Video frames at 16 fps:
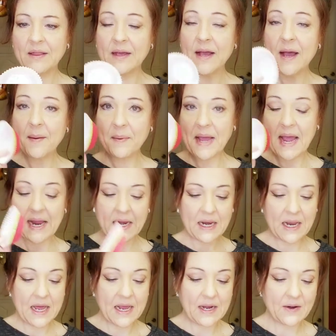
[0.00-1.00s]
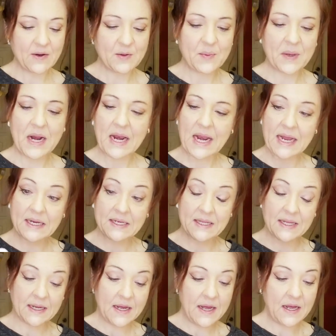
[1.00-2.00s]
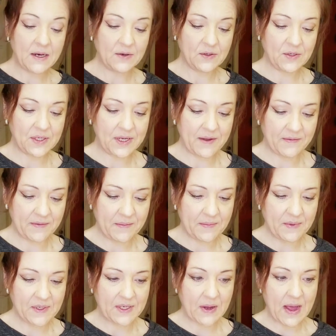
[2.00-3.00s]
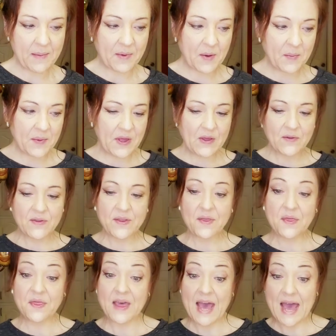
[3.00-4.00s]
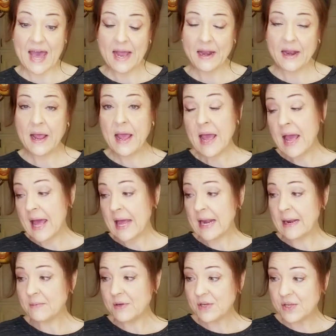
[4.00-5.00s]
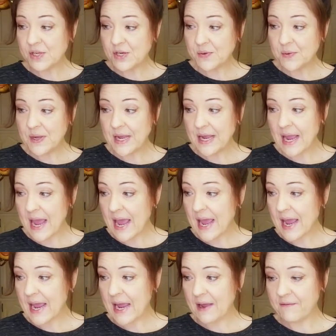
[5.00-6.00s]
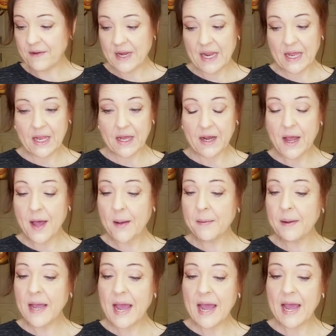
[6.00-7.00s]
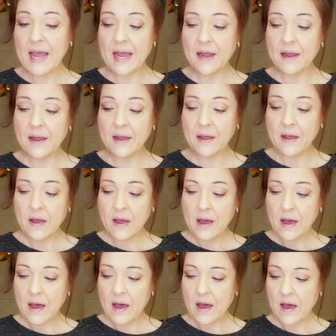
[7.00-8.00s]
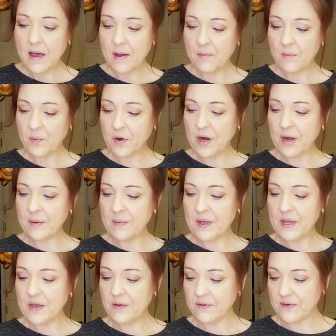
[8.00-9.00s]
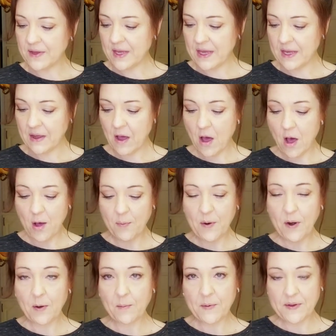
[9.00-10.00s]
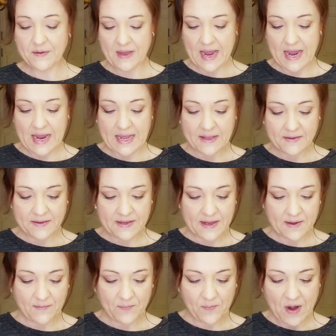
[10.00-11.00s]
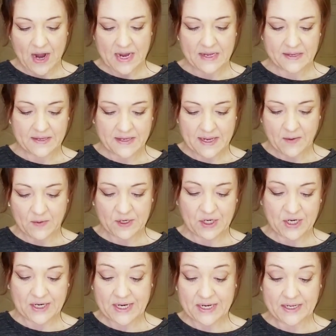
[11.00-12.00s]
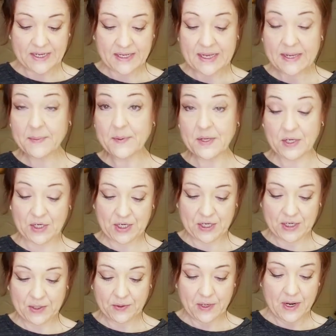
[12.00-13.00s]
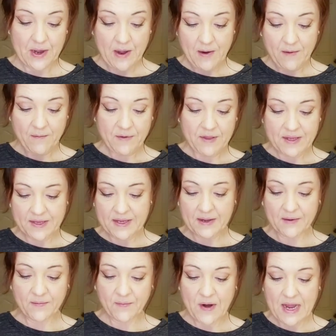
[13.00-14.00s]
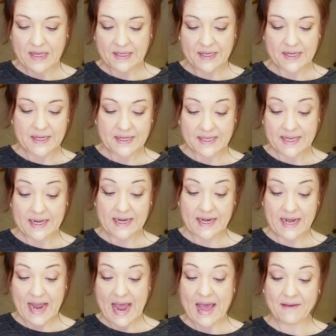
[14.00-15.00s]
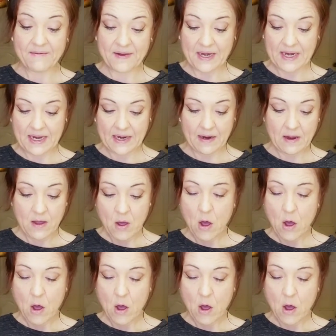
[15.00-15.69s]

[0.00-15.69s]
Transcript: cupcake liners, but I liked the colors of them. So I'm gonna be using that. And I'm just doing a vanilla cupcake. We're gonna be using all-purpose and self-rising, which I did a substitute for the self-rising because I didn't have any